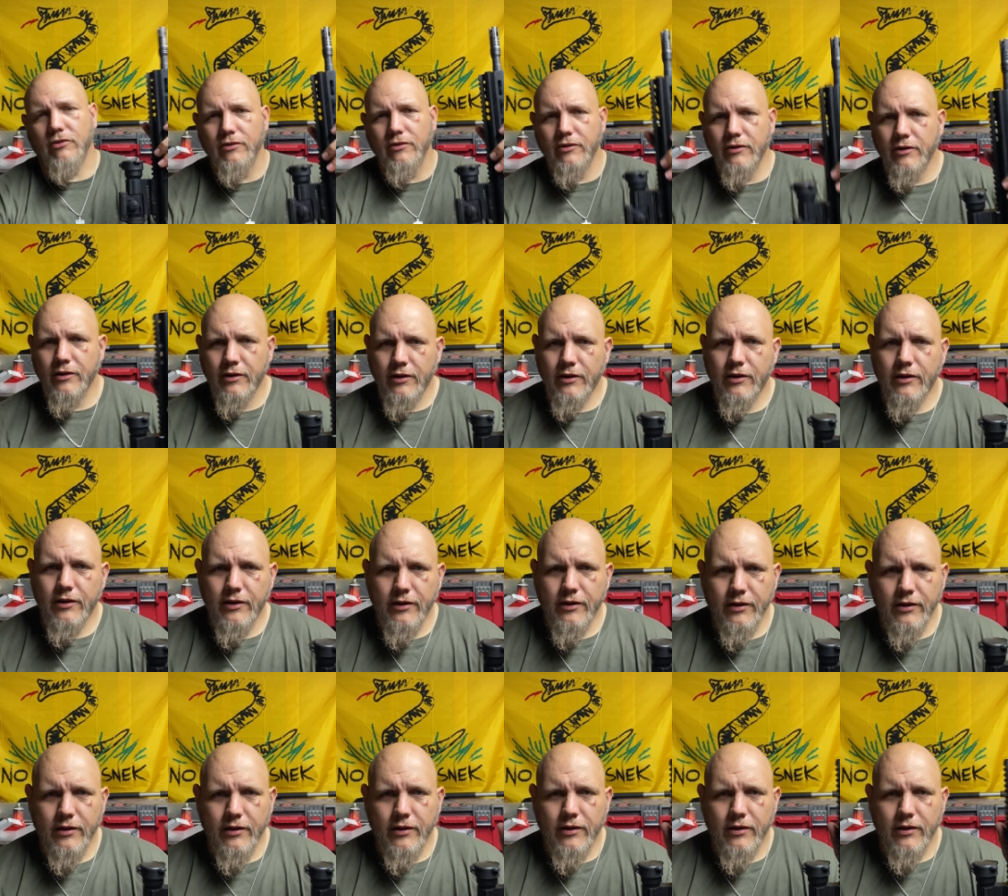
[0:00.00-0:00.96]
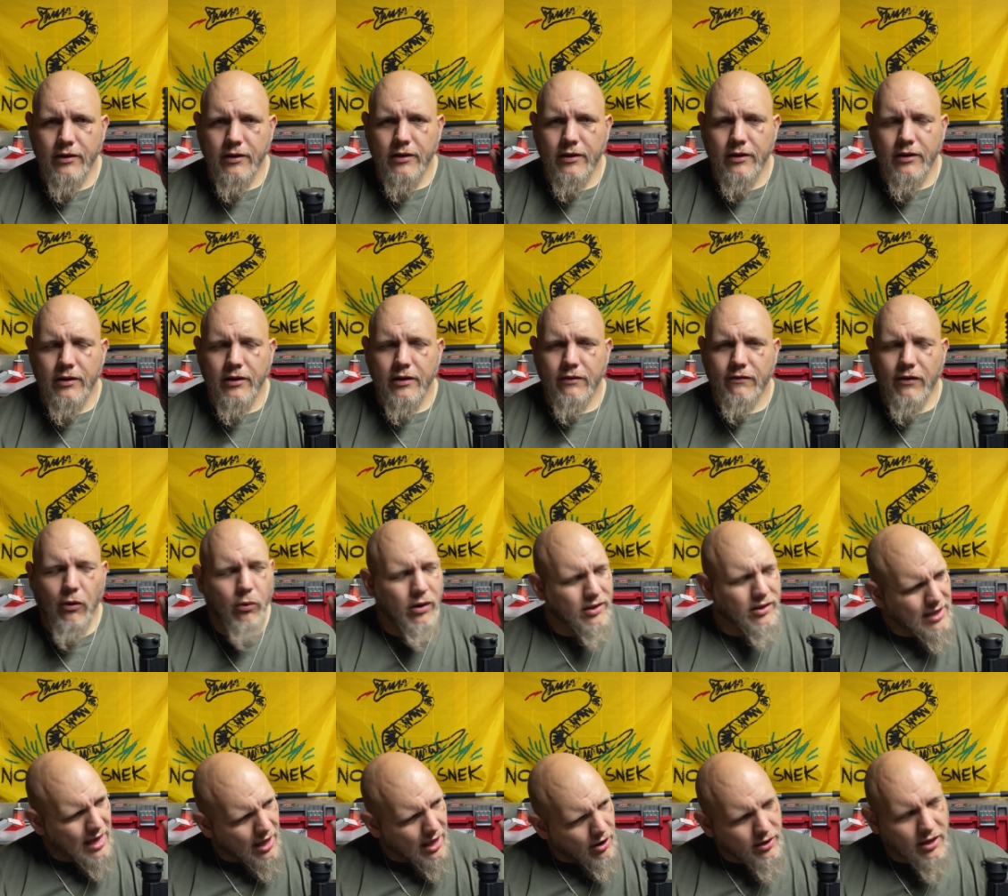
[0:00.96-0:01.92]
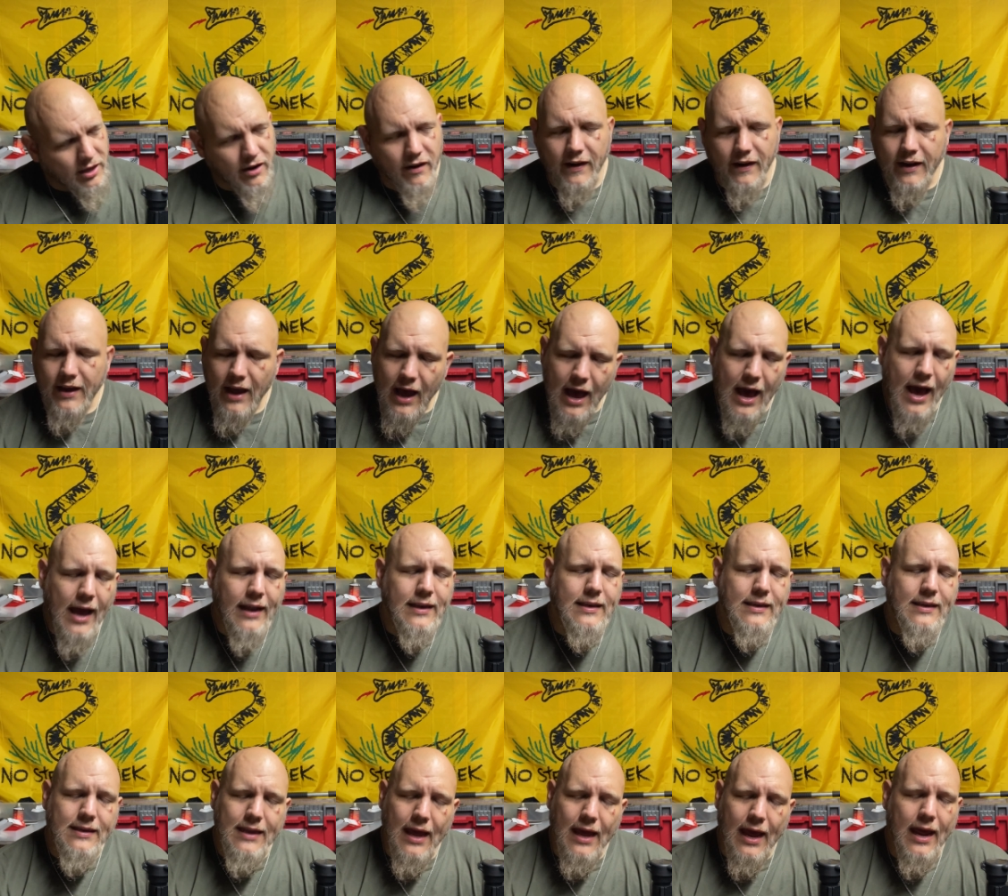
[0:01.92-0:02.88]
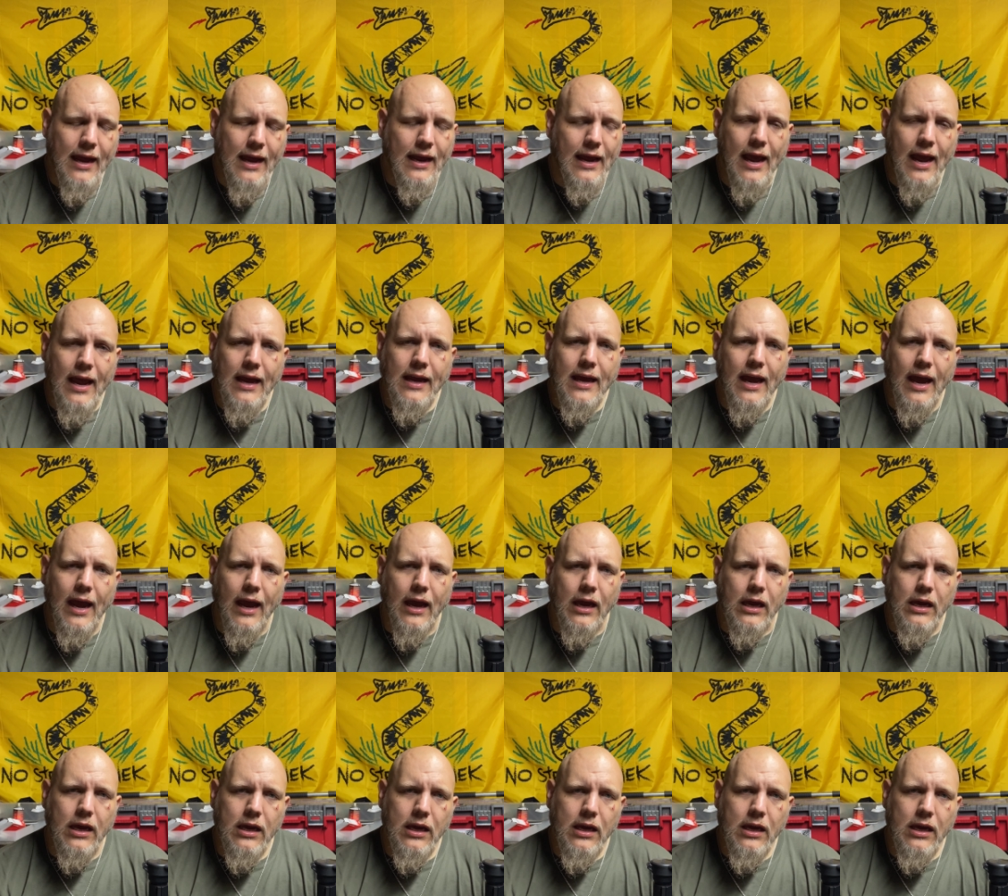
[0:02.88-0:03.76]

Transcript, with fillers: If I want that, I'll get a god dang AK. You